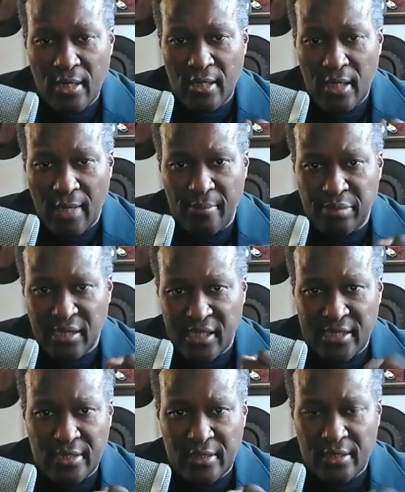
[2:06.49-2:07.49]
I
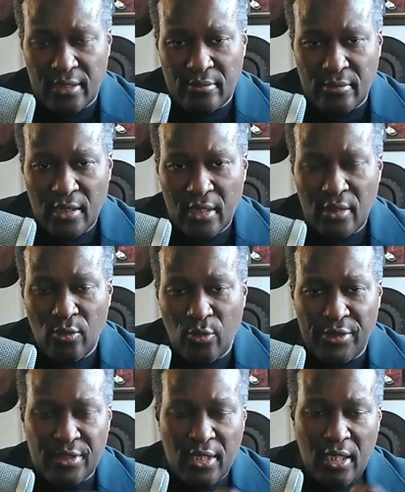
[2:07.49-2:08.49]
blended them
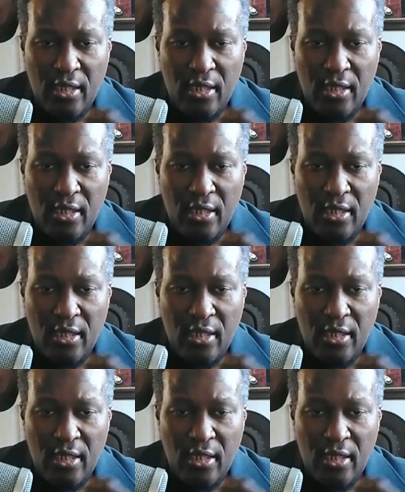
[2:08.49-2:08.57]
with